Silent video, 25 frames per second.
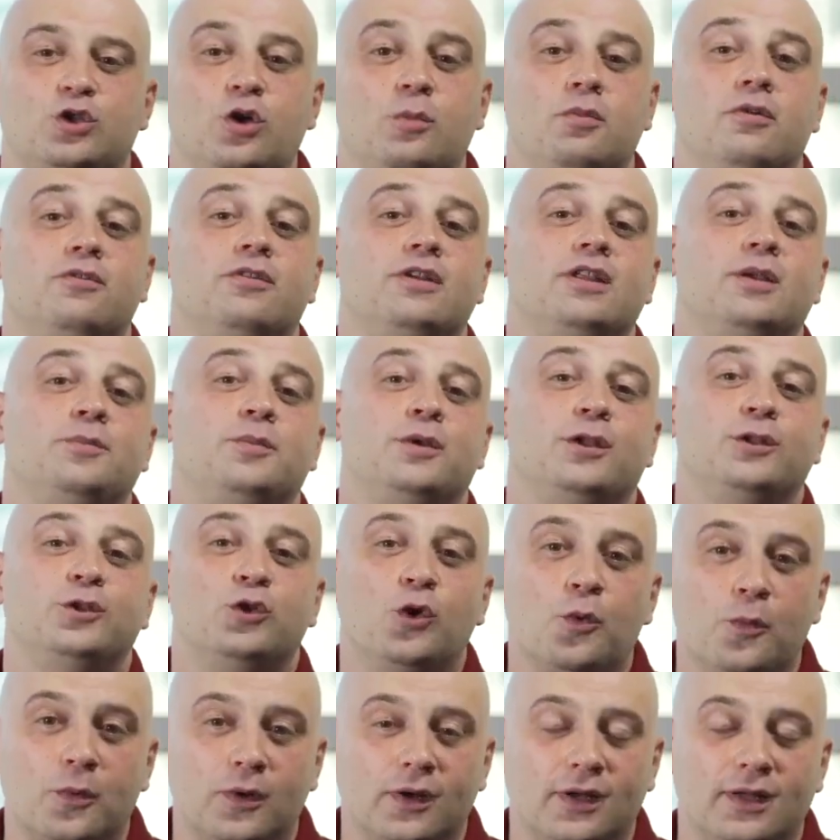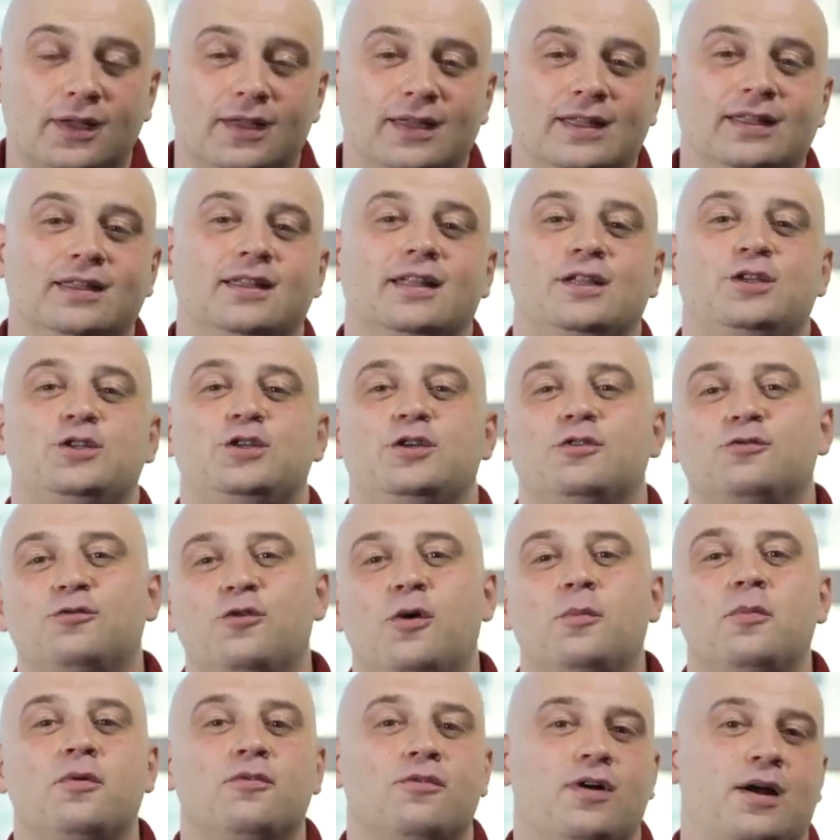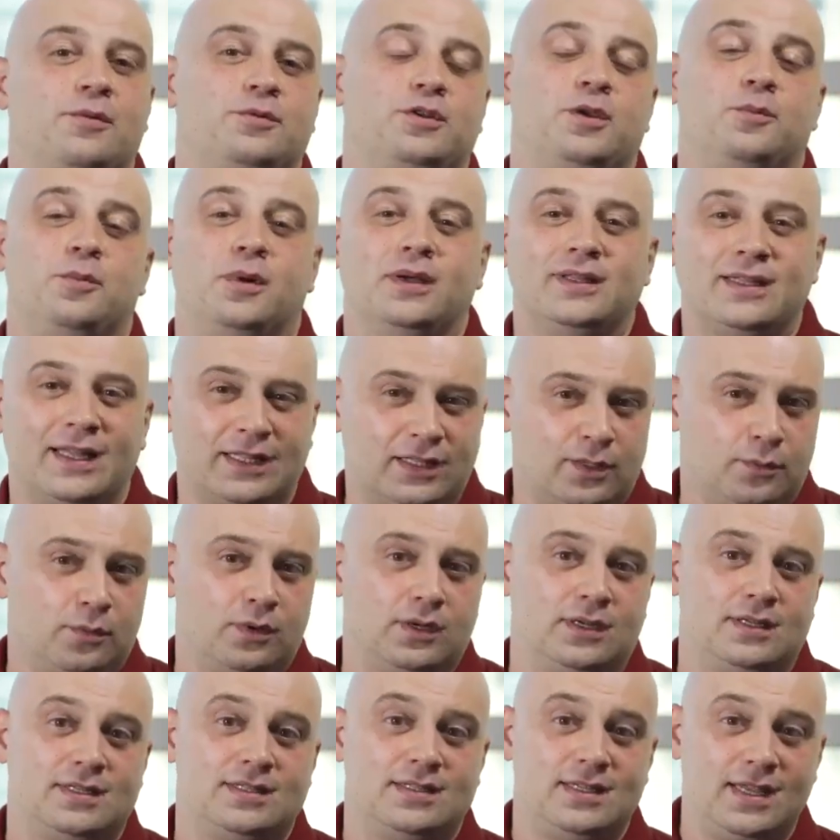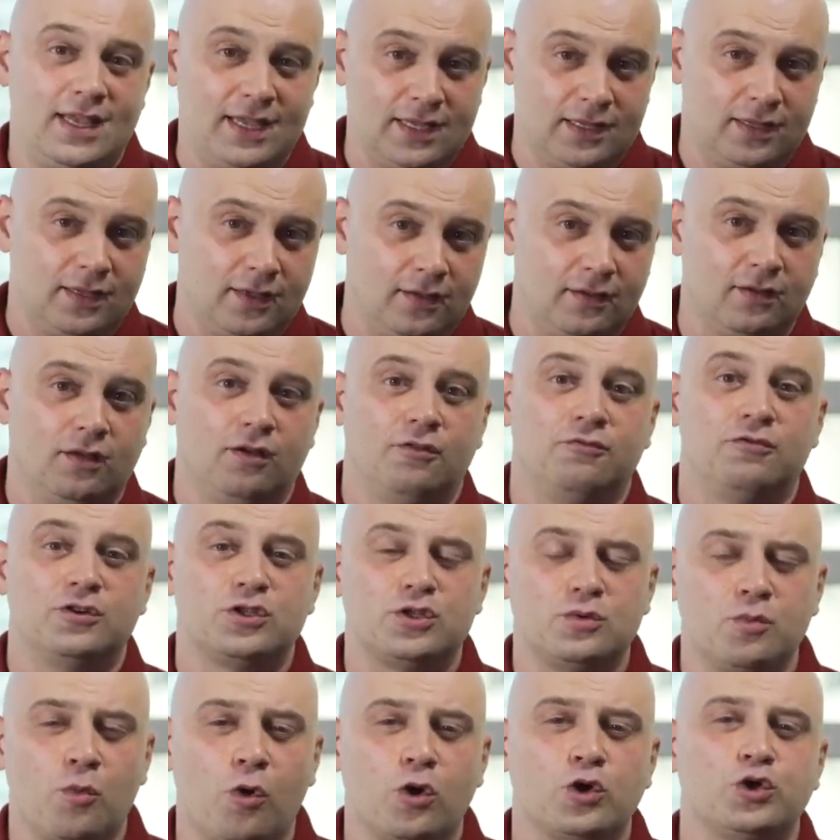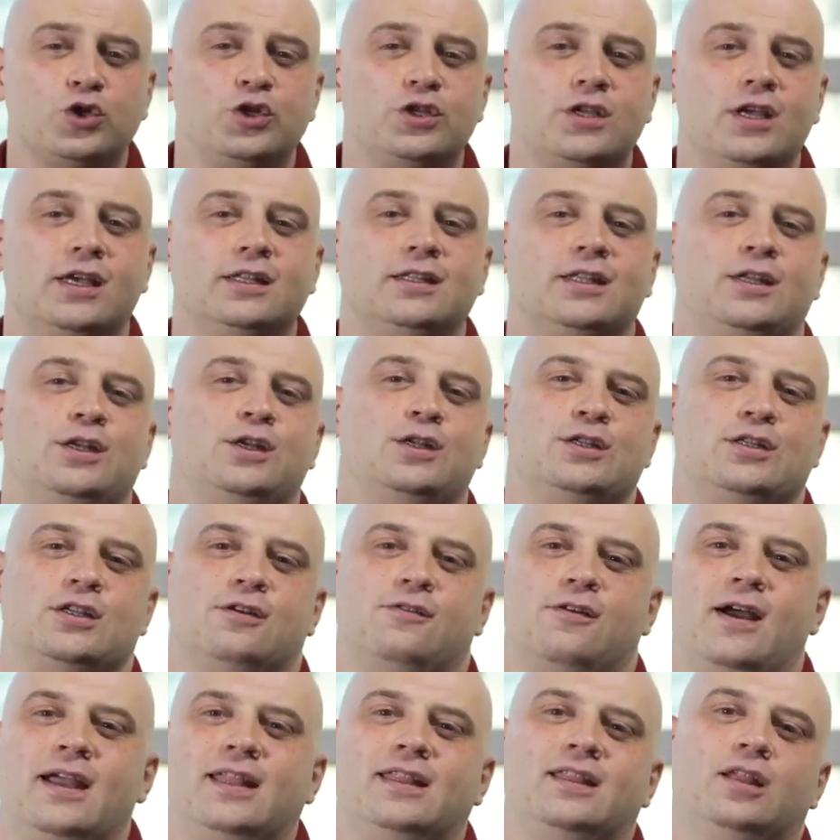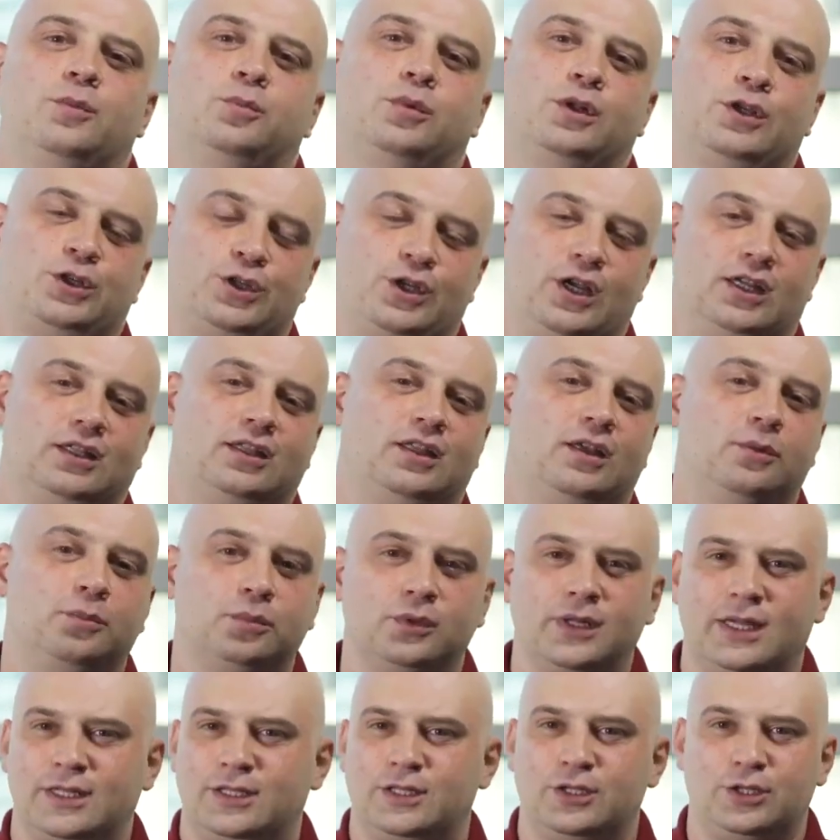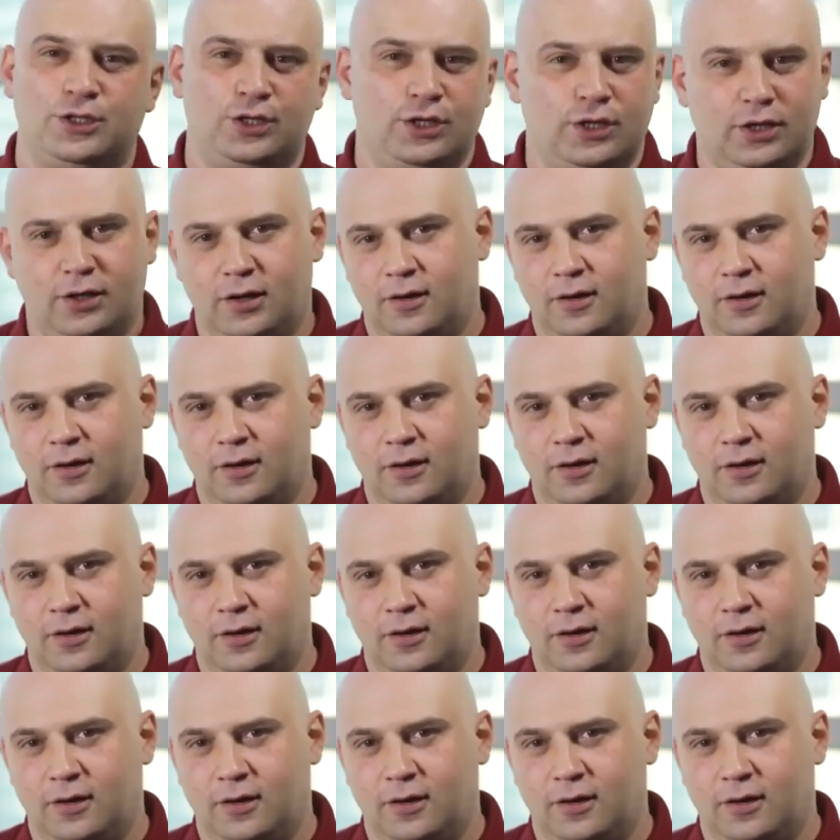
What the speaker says: Whatever you come up with and whatever you need money for, you can implement it on the platinhero platform.